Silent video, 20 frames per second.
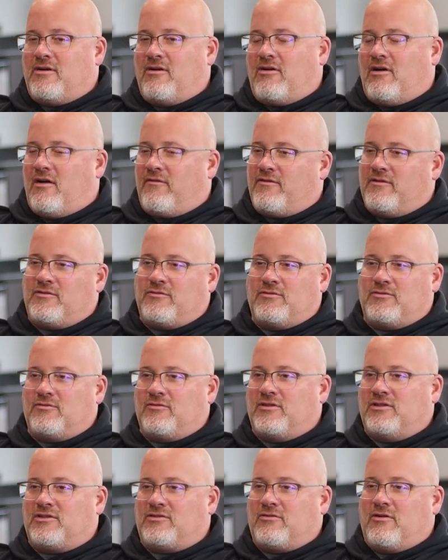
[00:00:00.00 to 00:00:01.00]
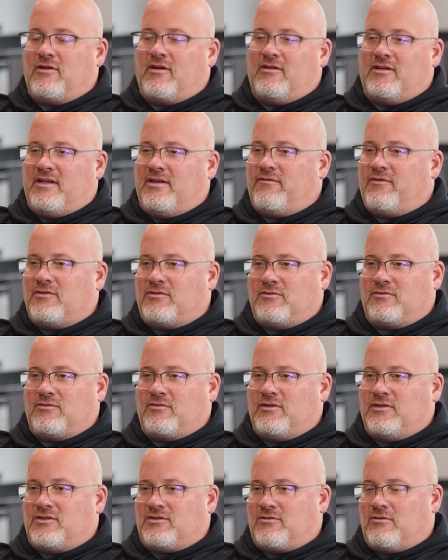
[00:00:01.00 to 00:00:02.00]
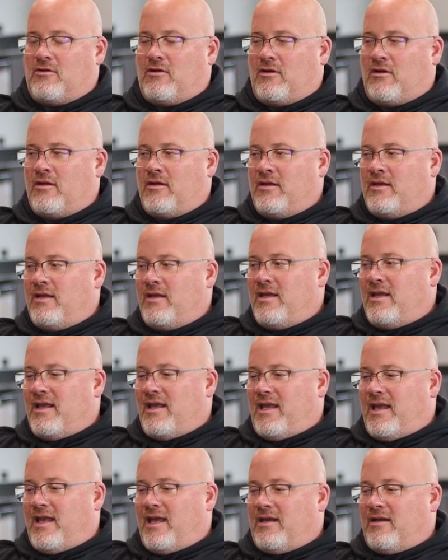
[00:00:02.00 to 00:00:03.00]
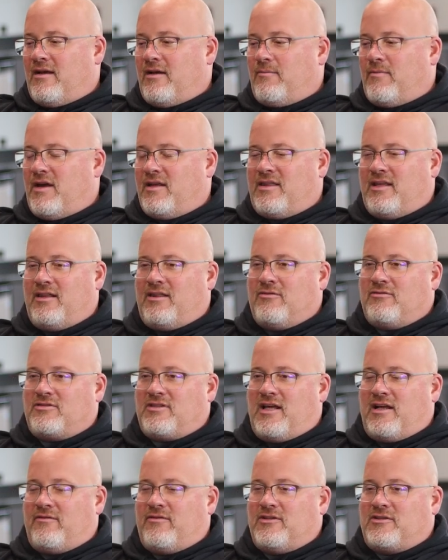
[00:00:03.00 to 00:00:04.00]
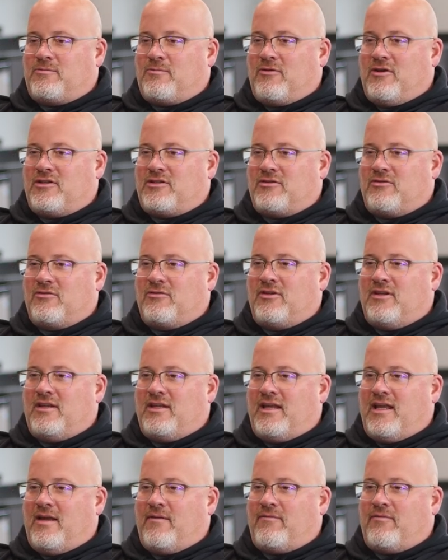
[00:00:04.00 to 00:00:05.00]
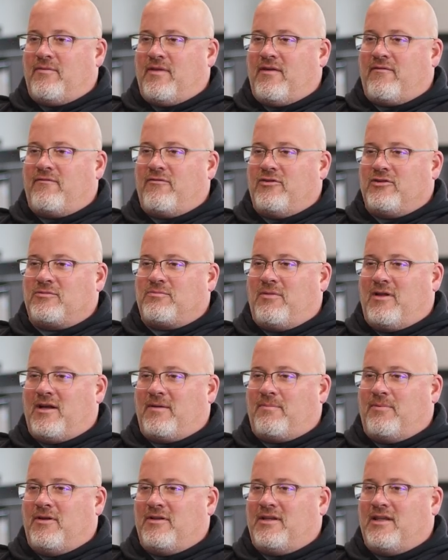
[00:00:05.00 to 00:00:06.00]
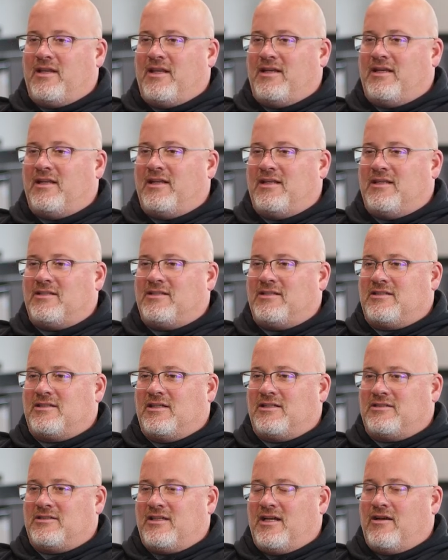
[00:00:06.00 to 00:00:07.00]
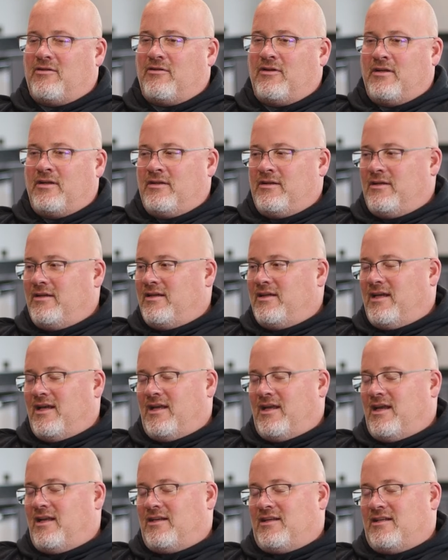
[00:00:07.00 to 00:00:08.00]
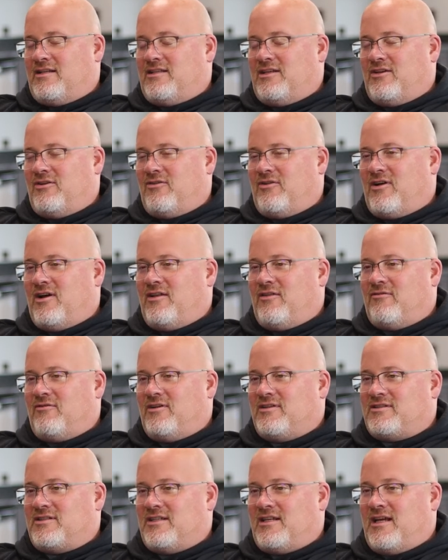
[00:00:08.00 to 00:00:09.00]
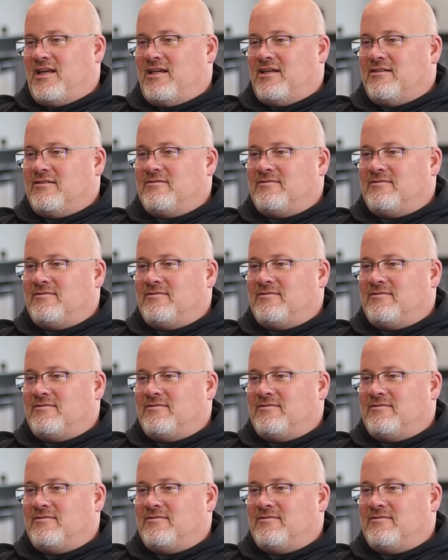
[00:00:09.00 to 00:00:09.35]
Our offense was really strong. Our defense was really strong. And I think there was a lot of inspiration early in the game from that first block punt that led to the easy touchdown and continuing on the rest of the day.